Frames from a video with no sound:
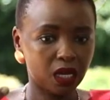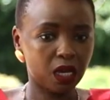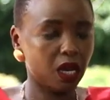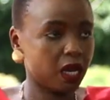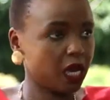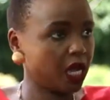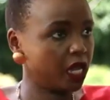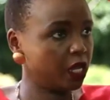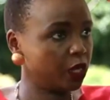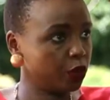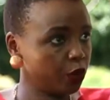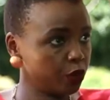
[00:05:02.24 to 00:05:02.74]

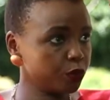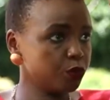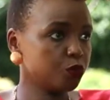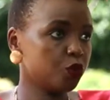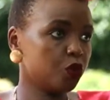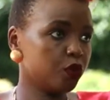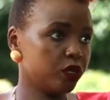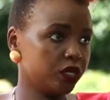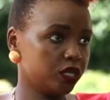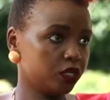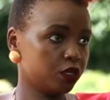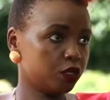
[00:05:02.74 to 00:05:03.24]
a lot
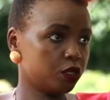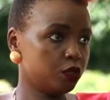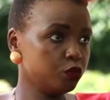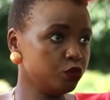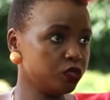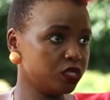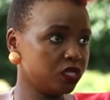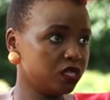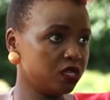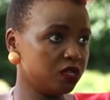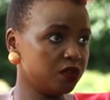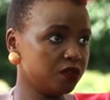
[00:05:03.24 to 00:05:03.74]
more
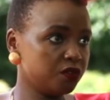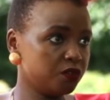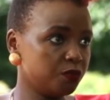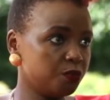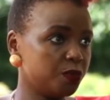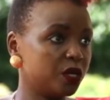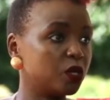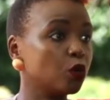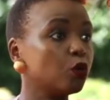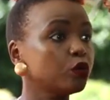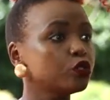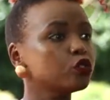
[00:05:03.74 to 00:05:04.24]
inclusive,
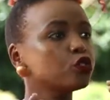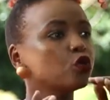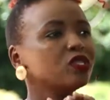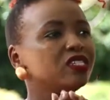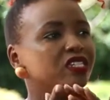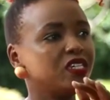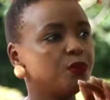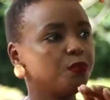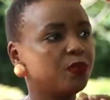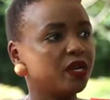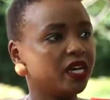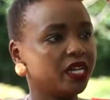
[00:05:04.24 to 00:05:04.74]
but also
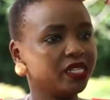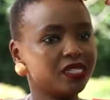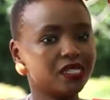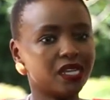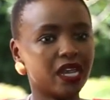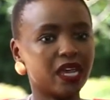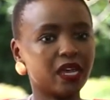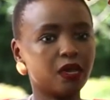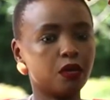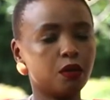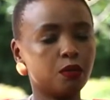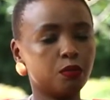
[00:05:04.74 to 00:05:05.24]
deeper. It's
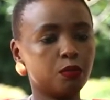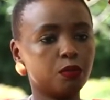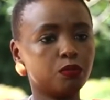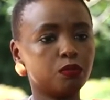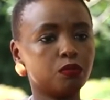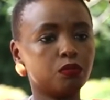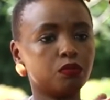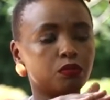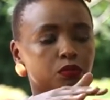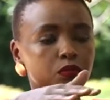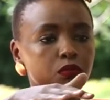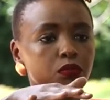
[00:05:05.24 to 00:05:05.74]
like
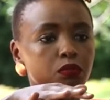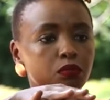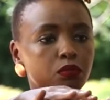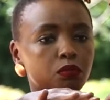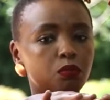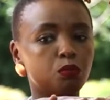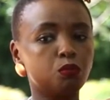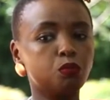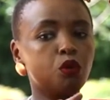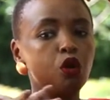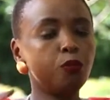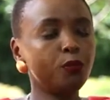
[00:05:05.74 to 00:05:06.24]

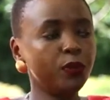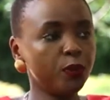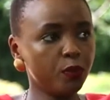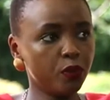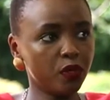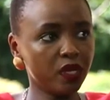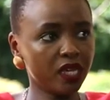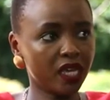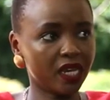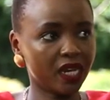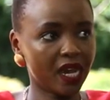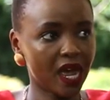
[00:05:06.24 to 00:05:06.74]
more
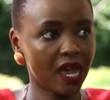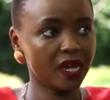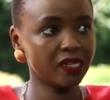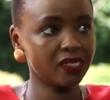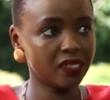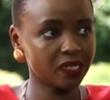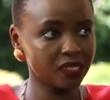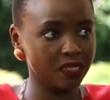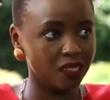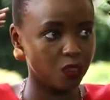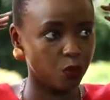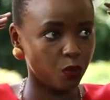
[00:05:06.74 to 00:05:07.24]
people can
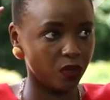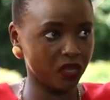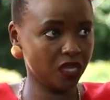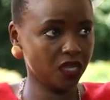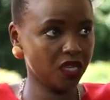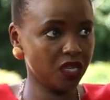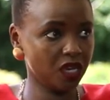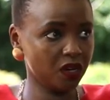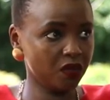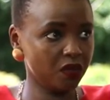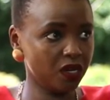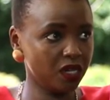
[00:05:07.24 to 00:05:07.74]
access it when they
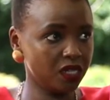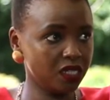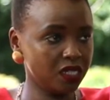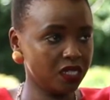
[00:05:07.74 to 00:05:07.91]
hear it.